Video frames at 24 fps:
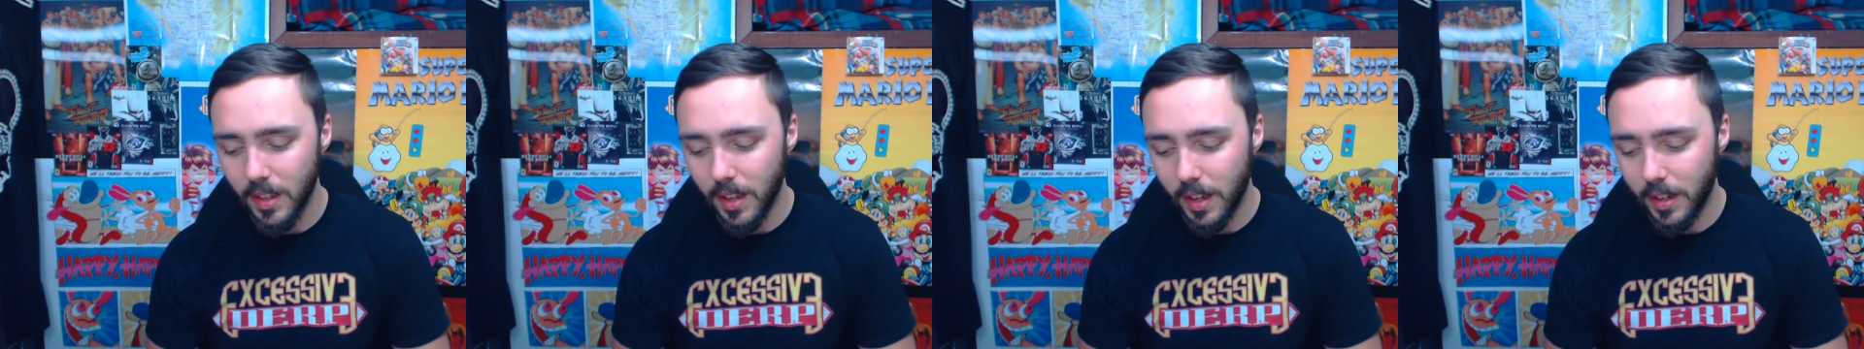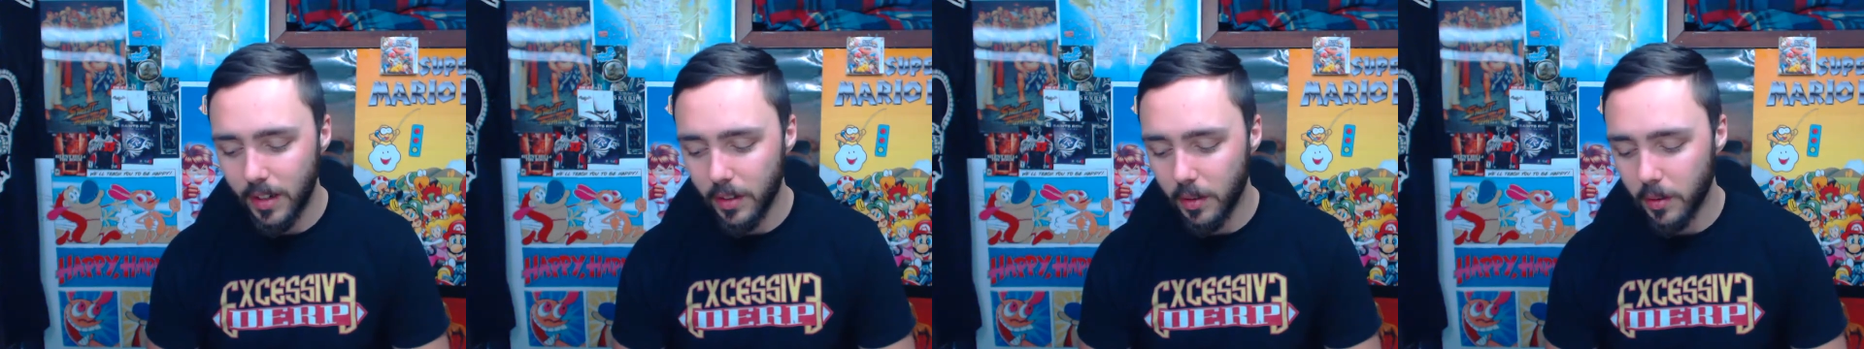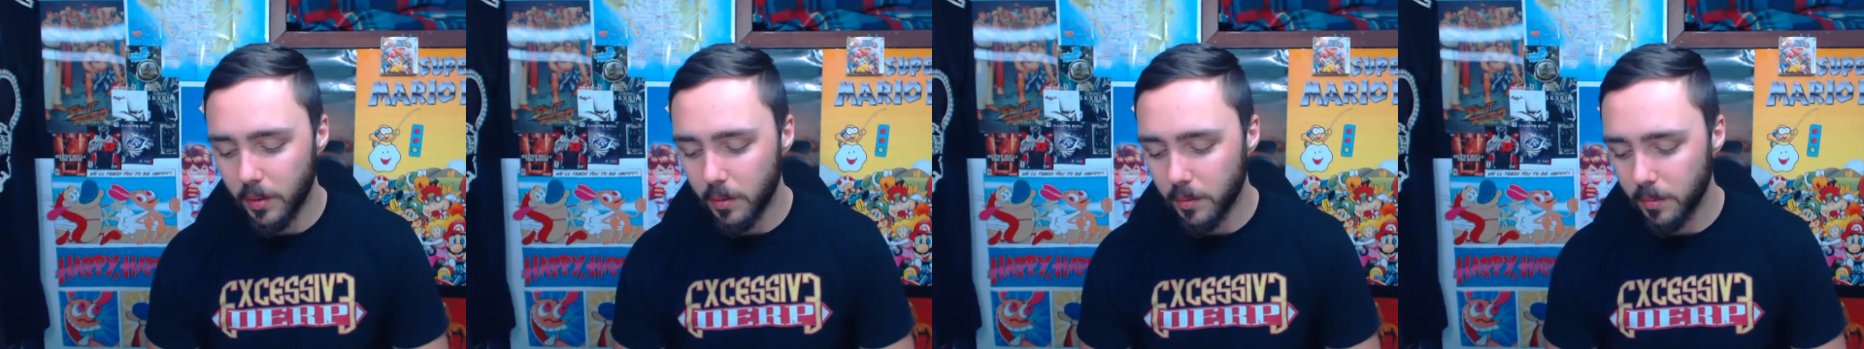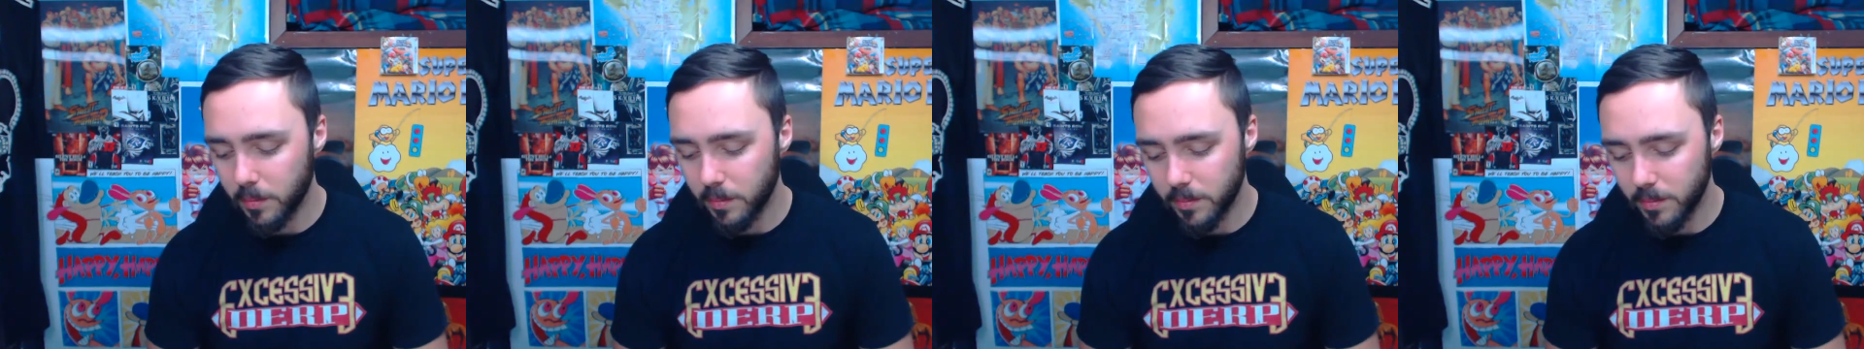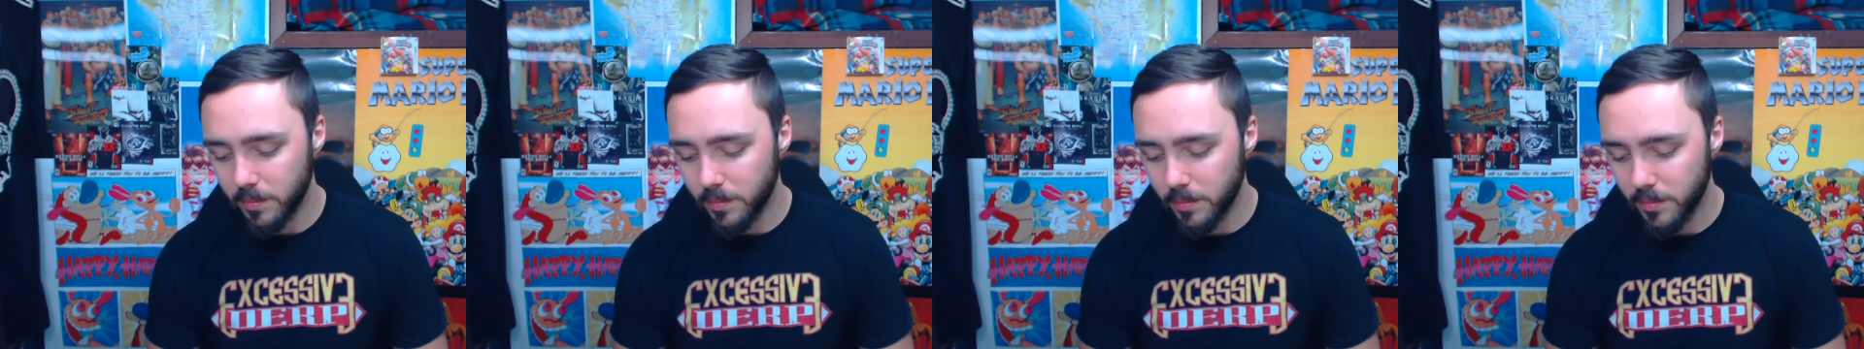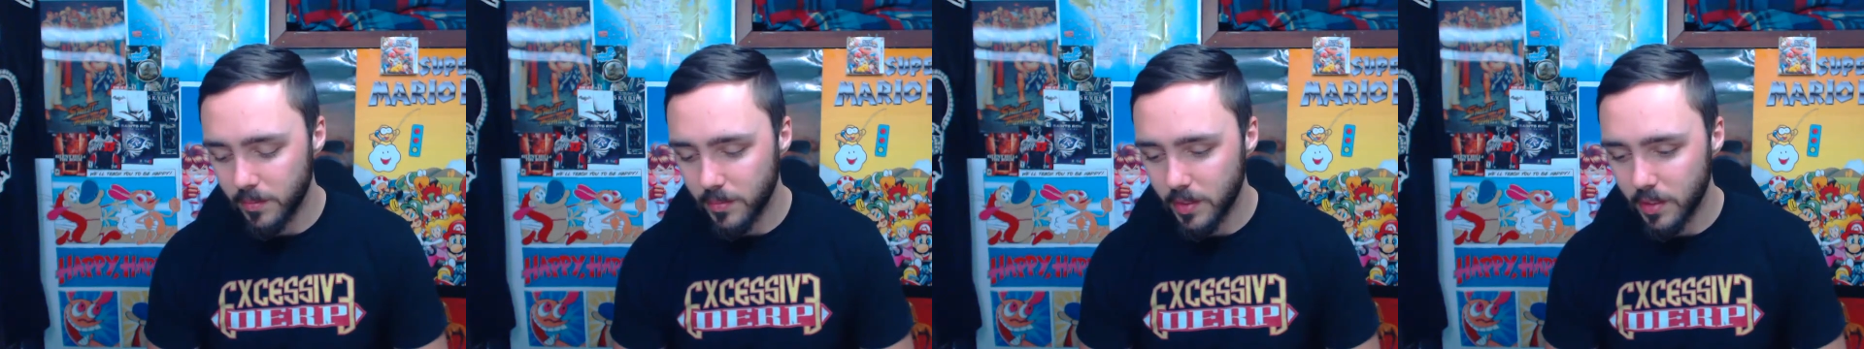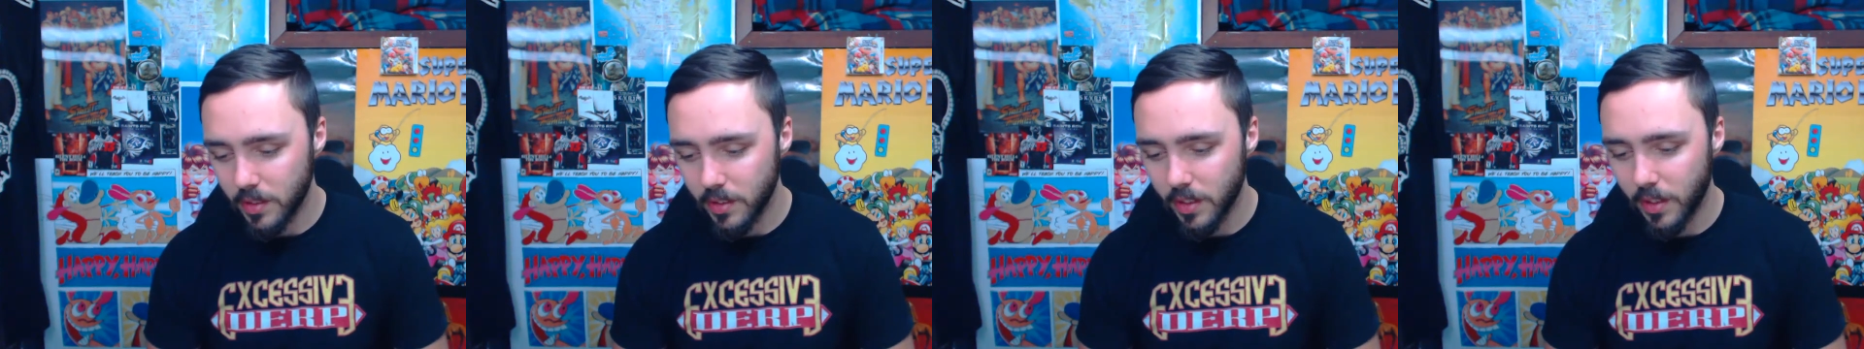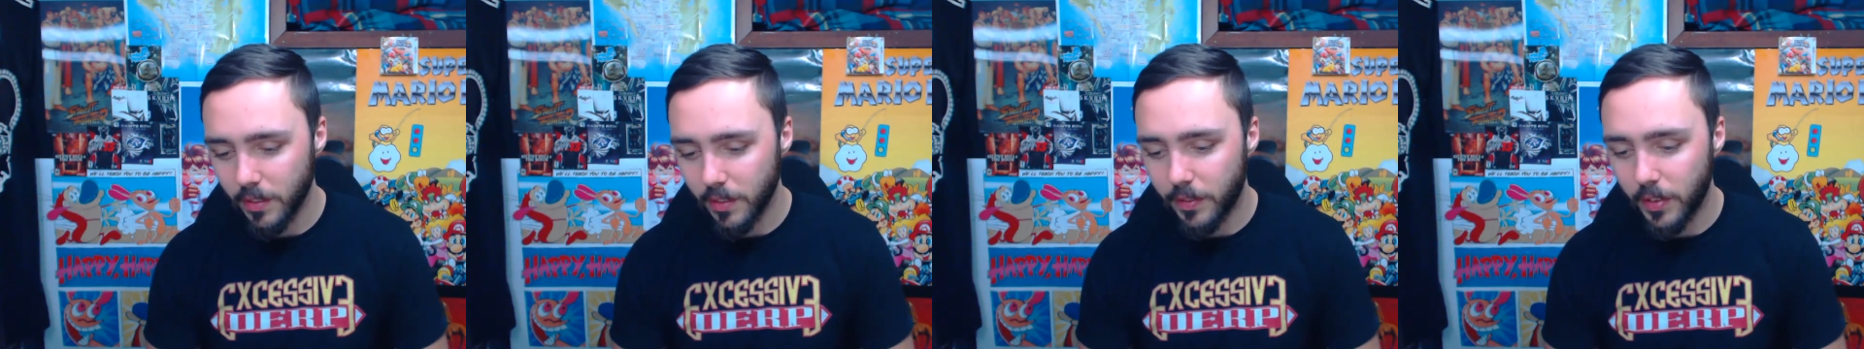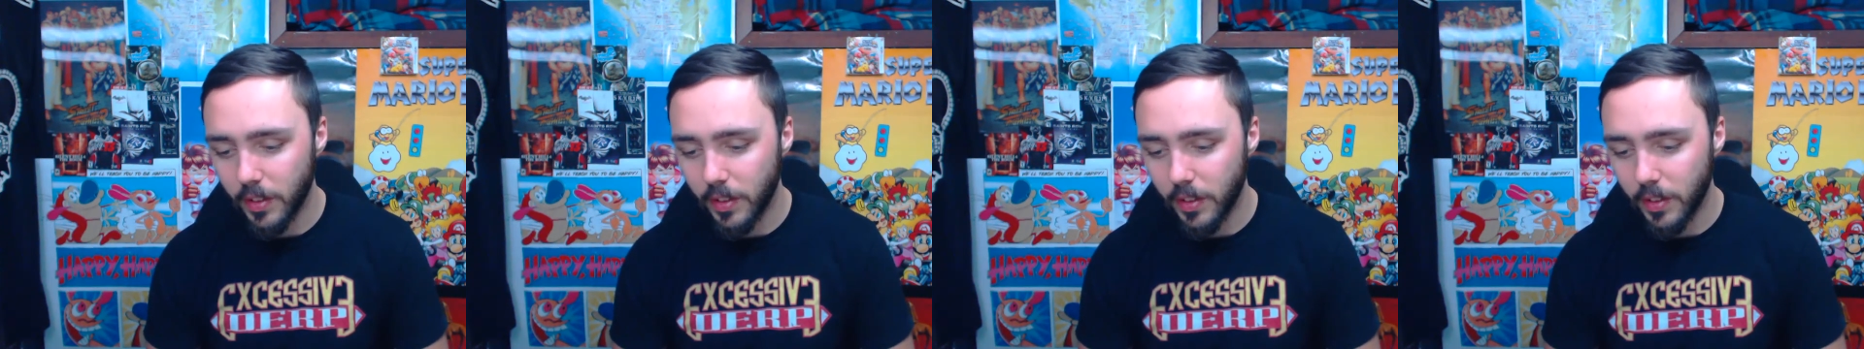I don't know, it